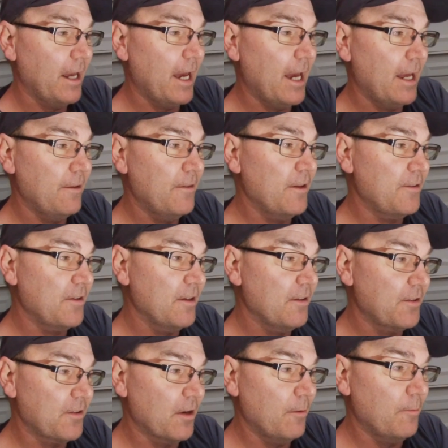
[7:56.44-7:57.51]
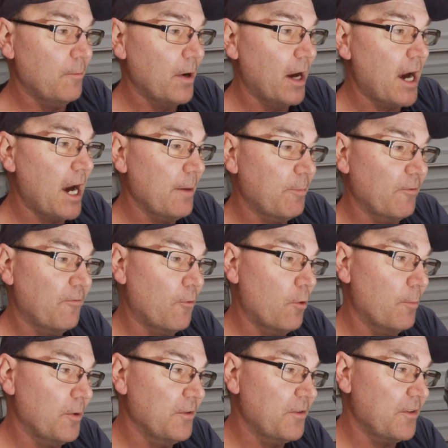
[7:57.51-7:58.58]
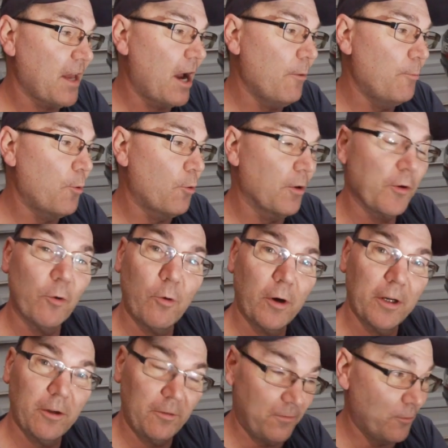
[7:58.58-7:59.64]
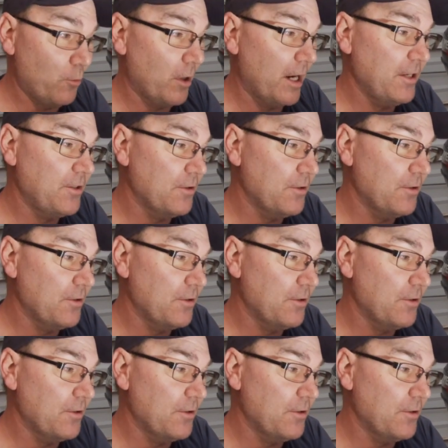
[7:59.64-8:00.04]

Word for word: and this is some high-performance outboard oil for a